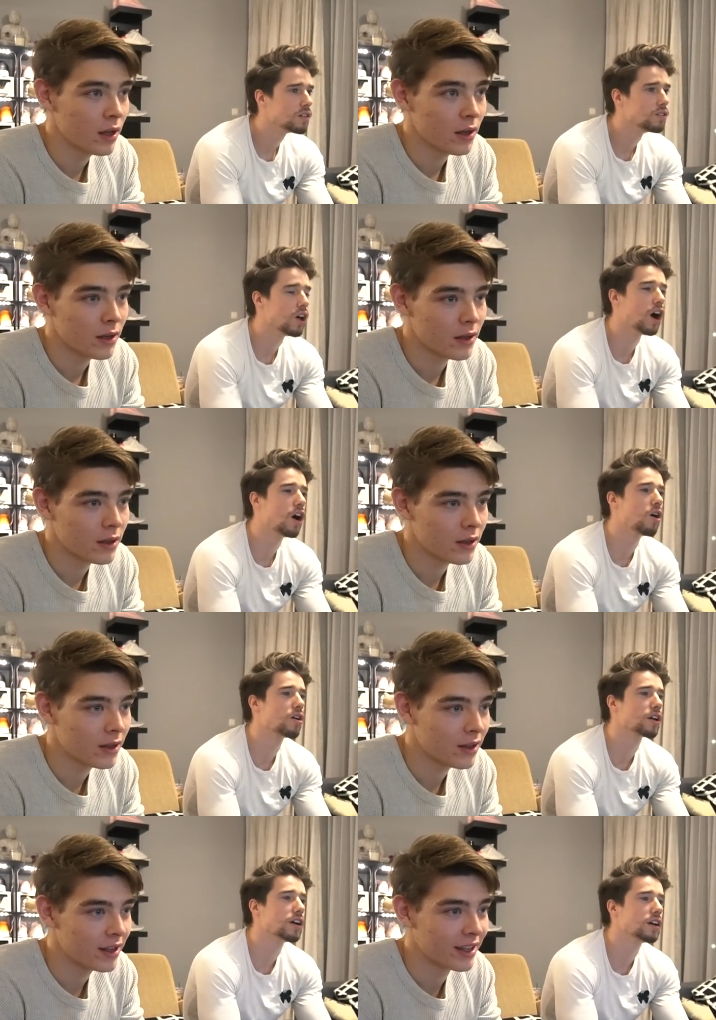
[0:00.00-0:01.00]
Speaker 1: No,
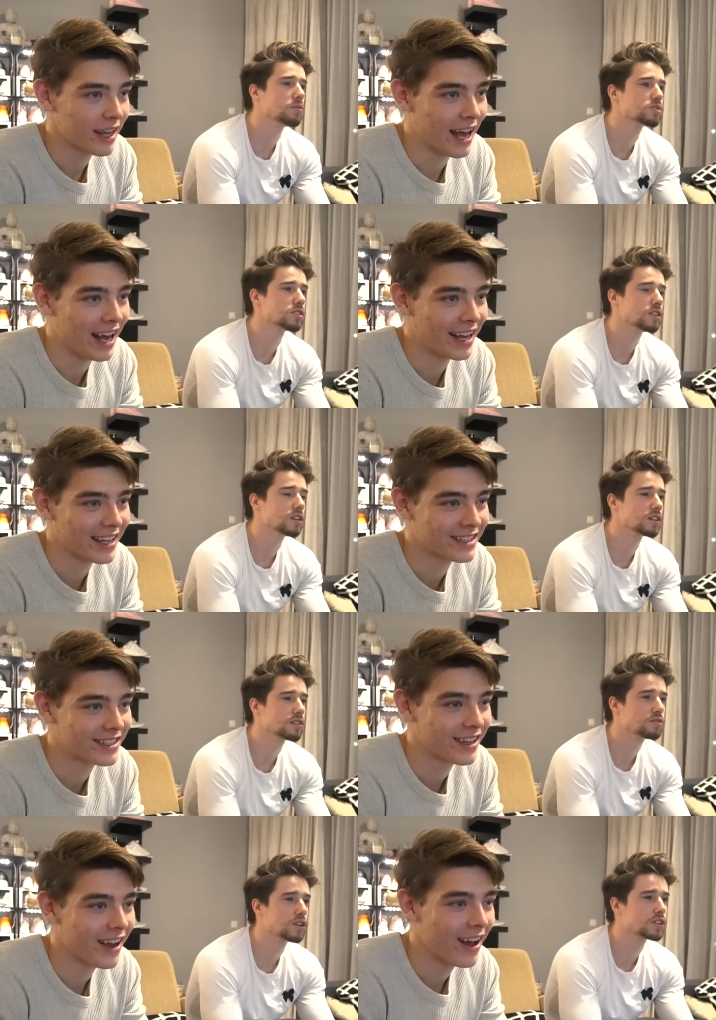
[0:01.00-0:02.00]
okay. I'm
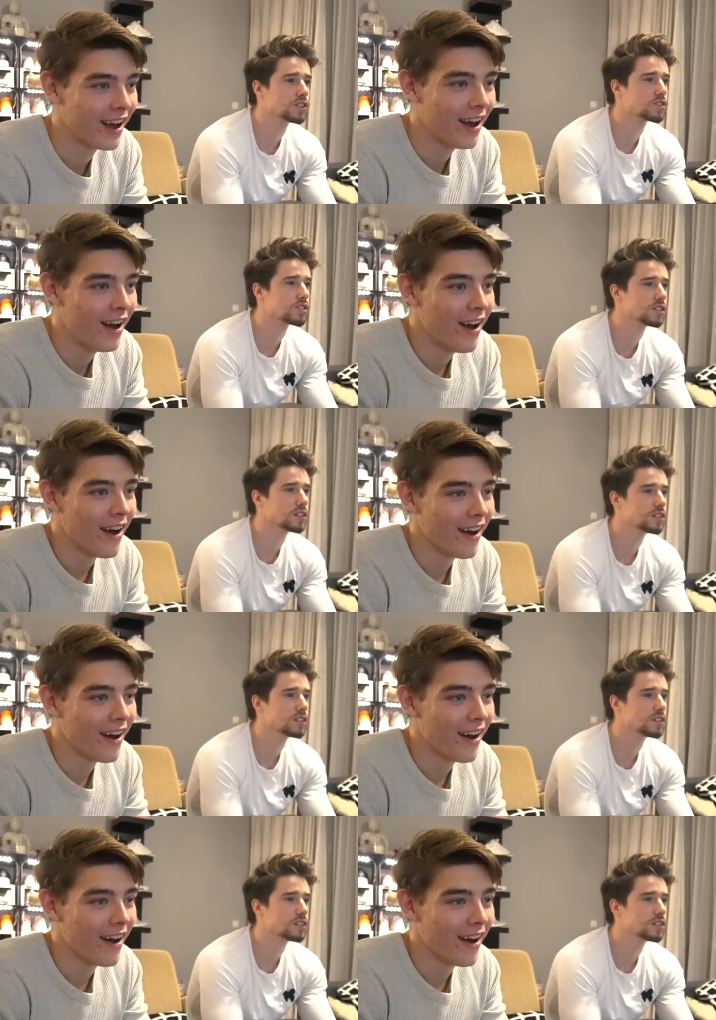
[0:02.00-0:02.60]
yes! Fuck this shit.